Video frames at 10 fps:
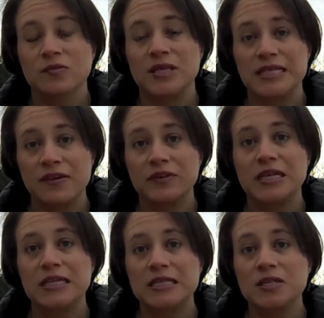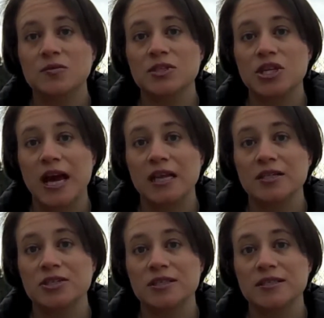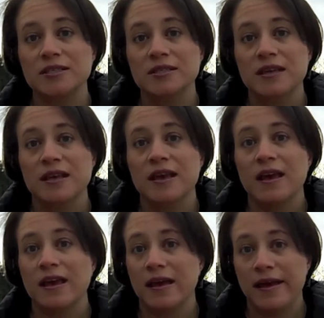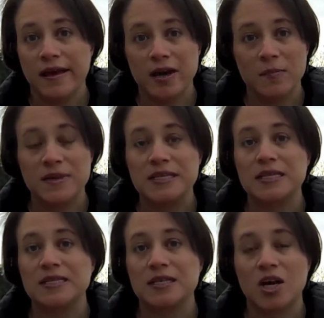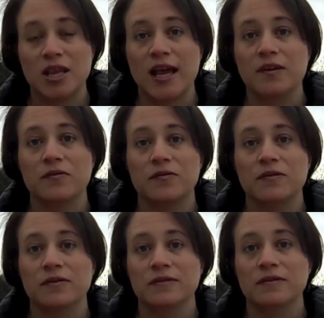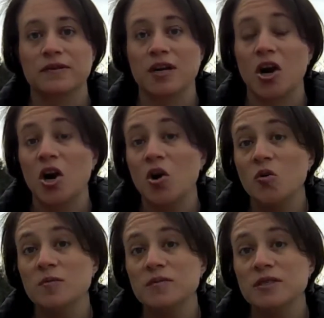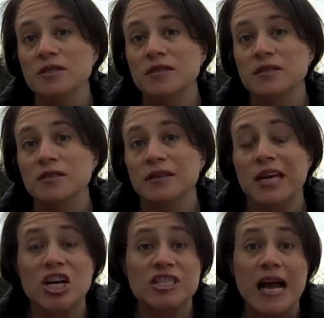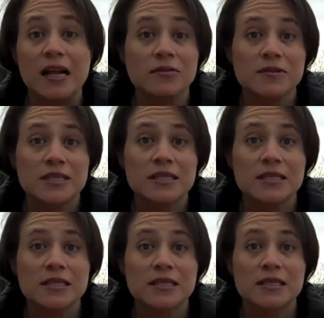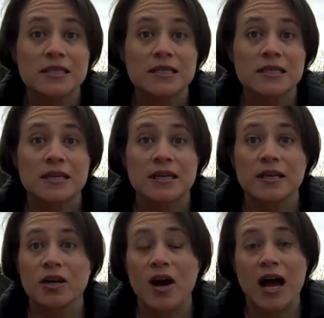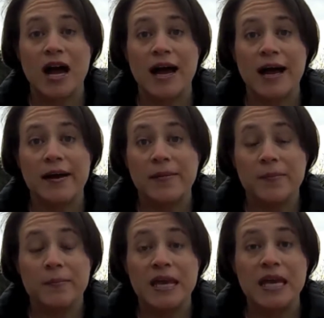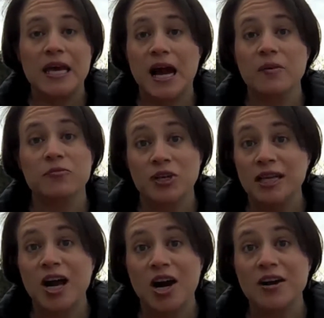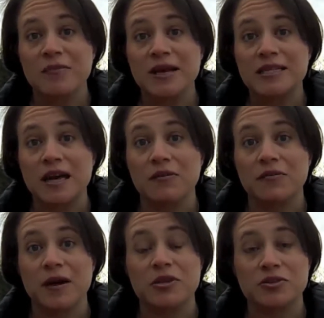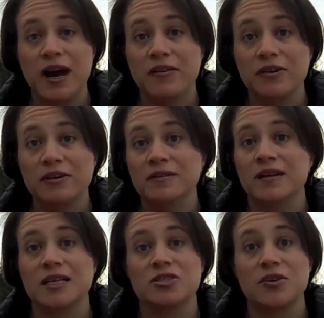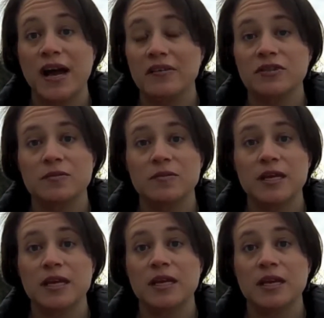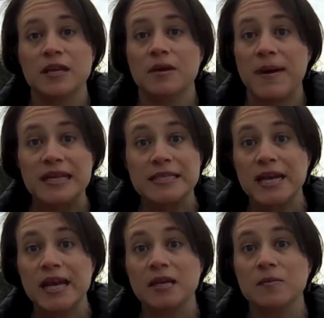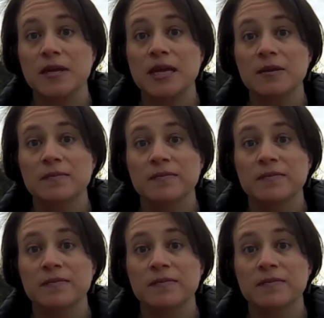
We definitely deal with challenges in our business, in our life, in our homes, in ourselves. I'm really hard on myself. I'm a driver. I strive to be the best that I can be.